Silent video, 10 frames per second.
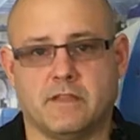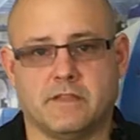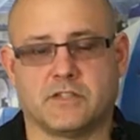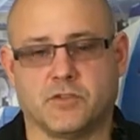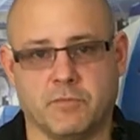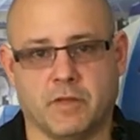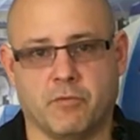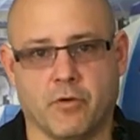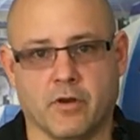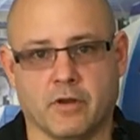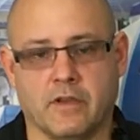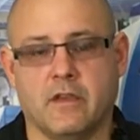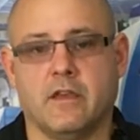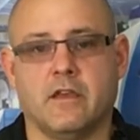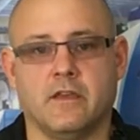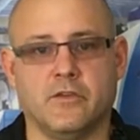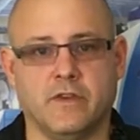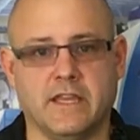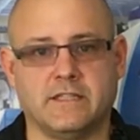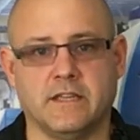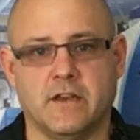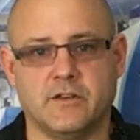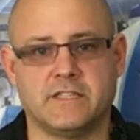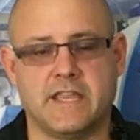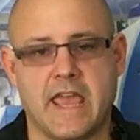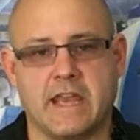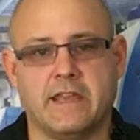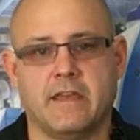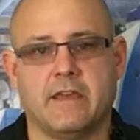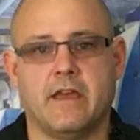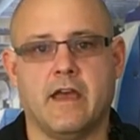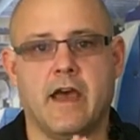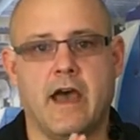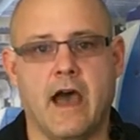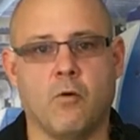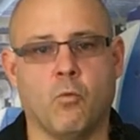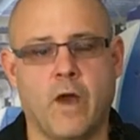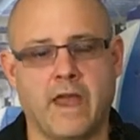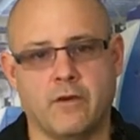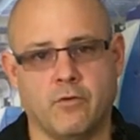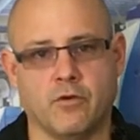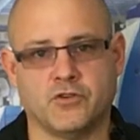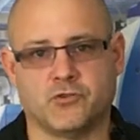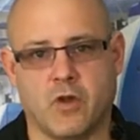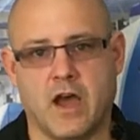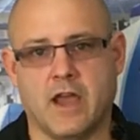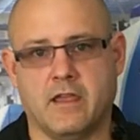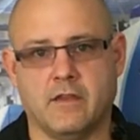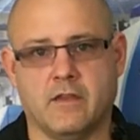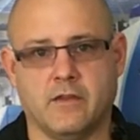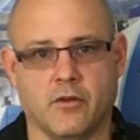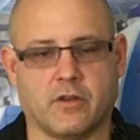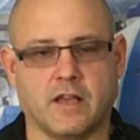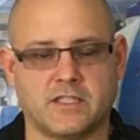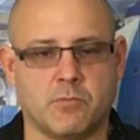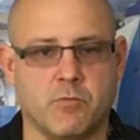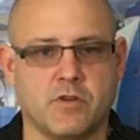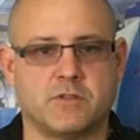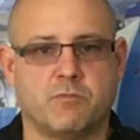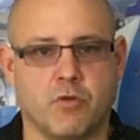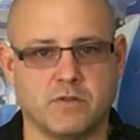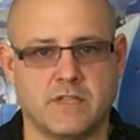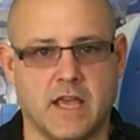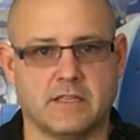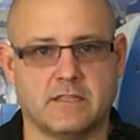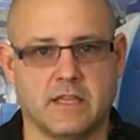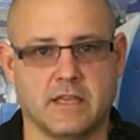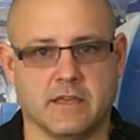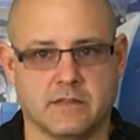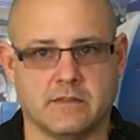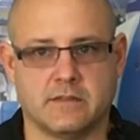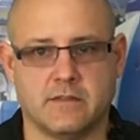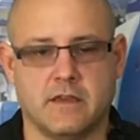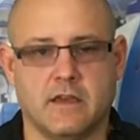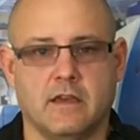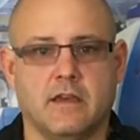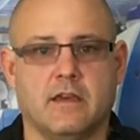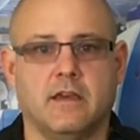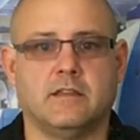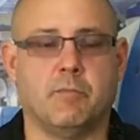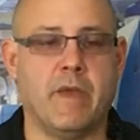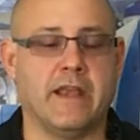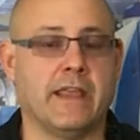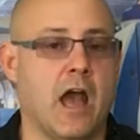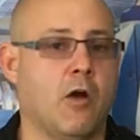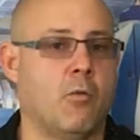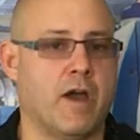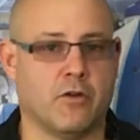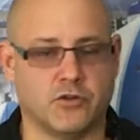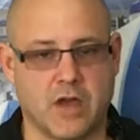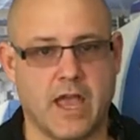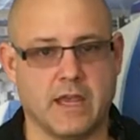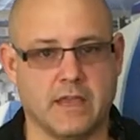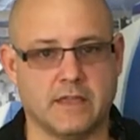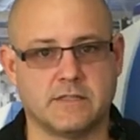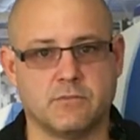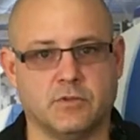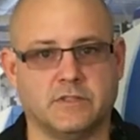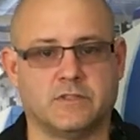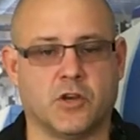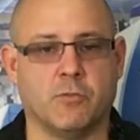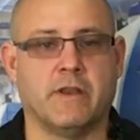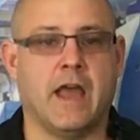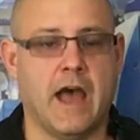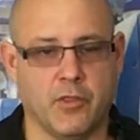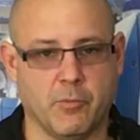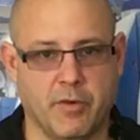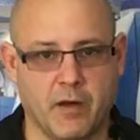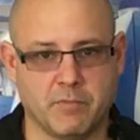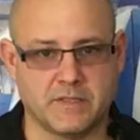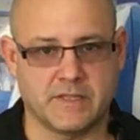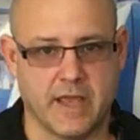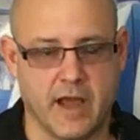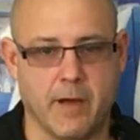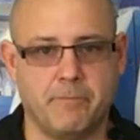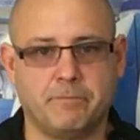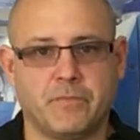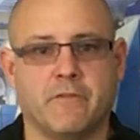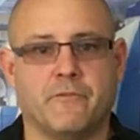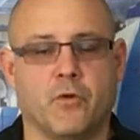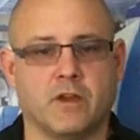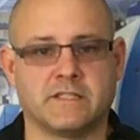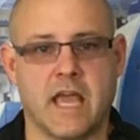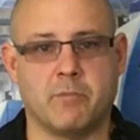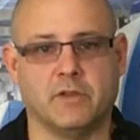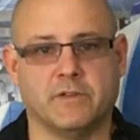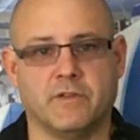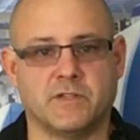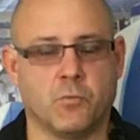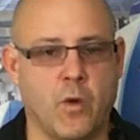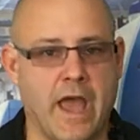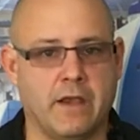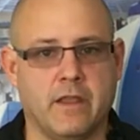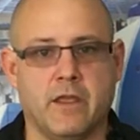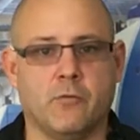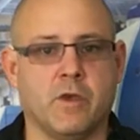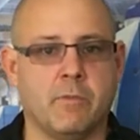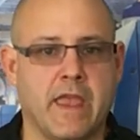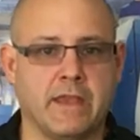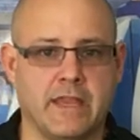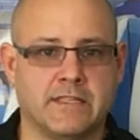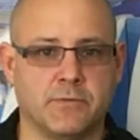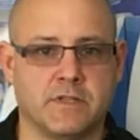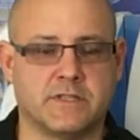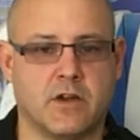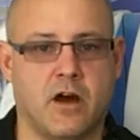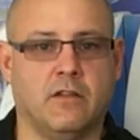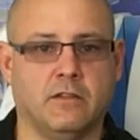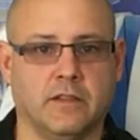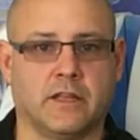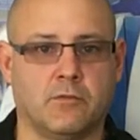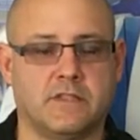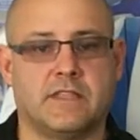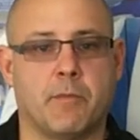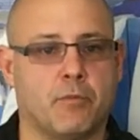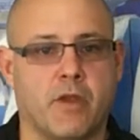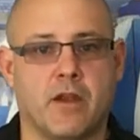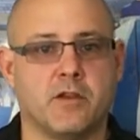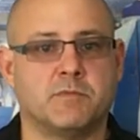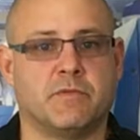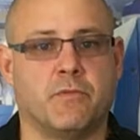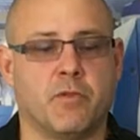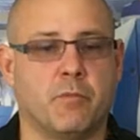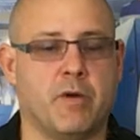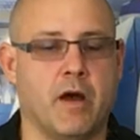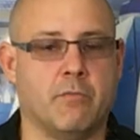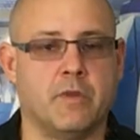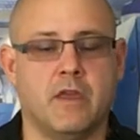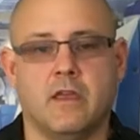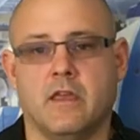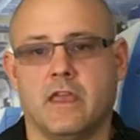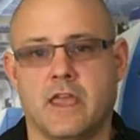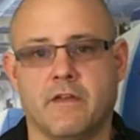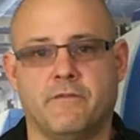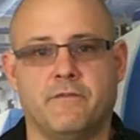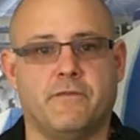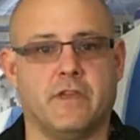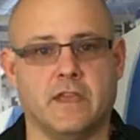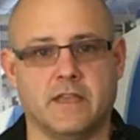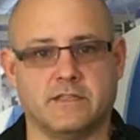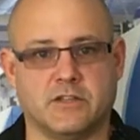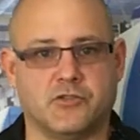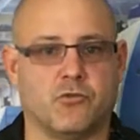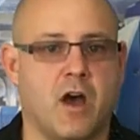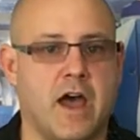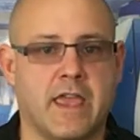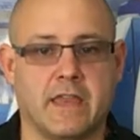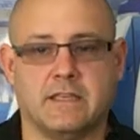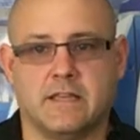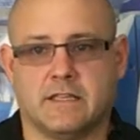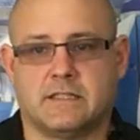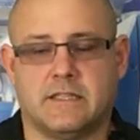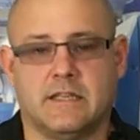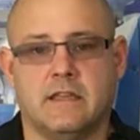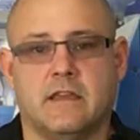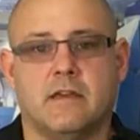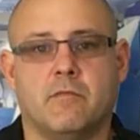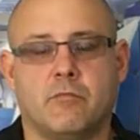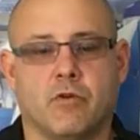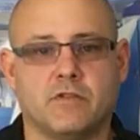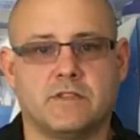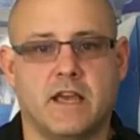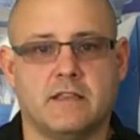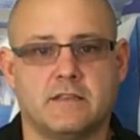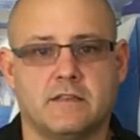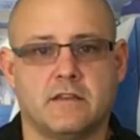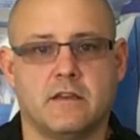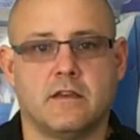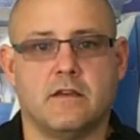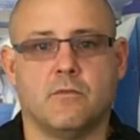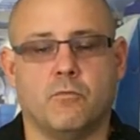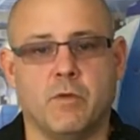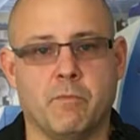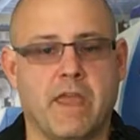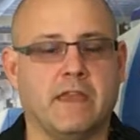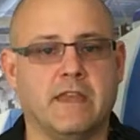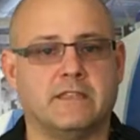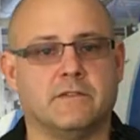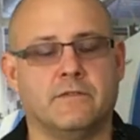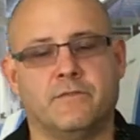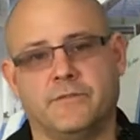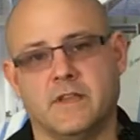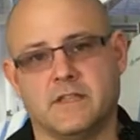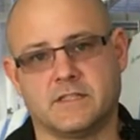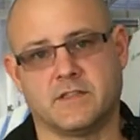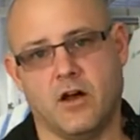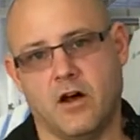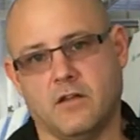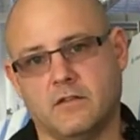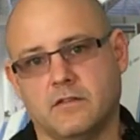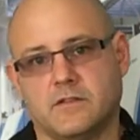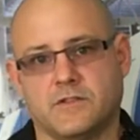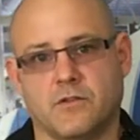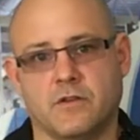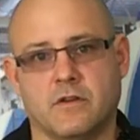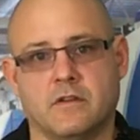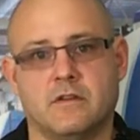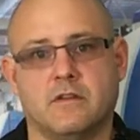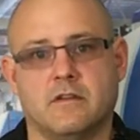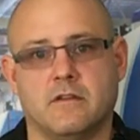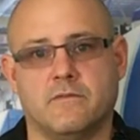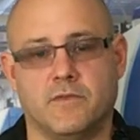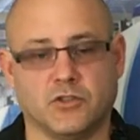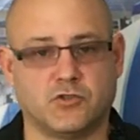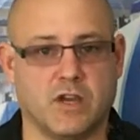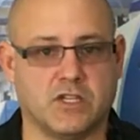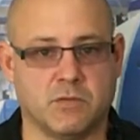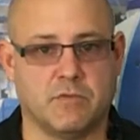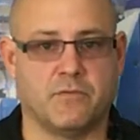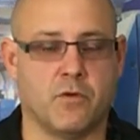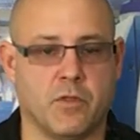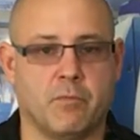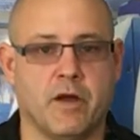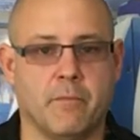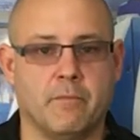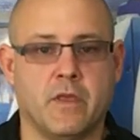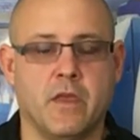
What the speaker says: is extremely important. You need to understand how wet or dry your customer's process is. Depending on how wet or dry it is will determine how the pump is set up. For example, if it's wet, we may need to install liquid separators before the pump. If it is a dry and dusty process, we may need to install certain filtration before the pump.